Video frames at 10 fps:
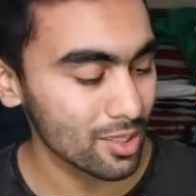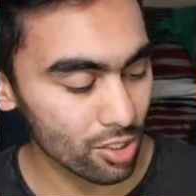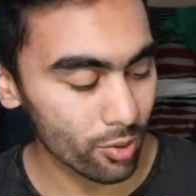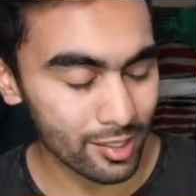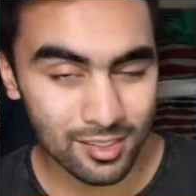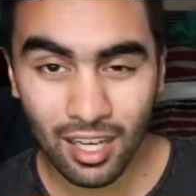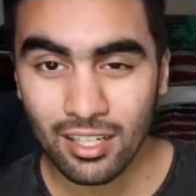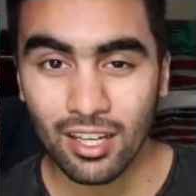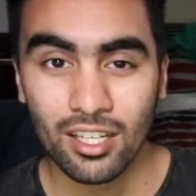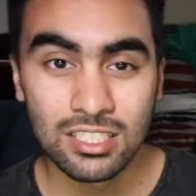So it's
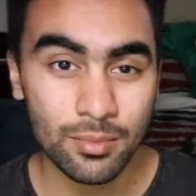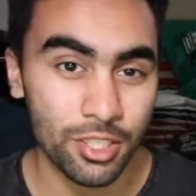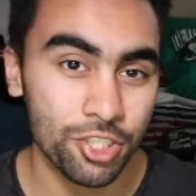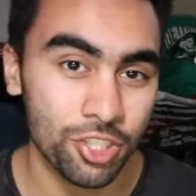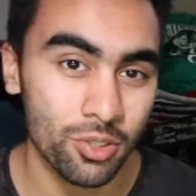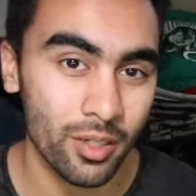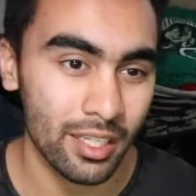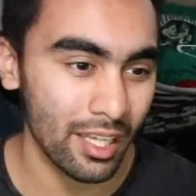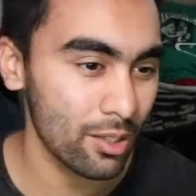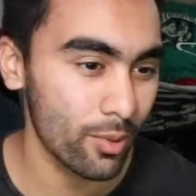not a limited shoe in
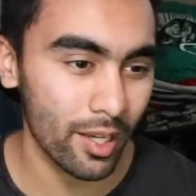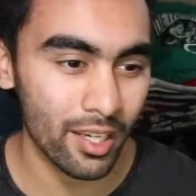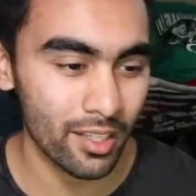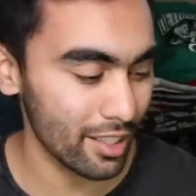any way.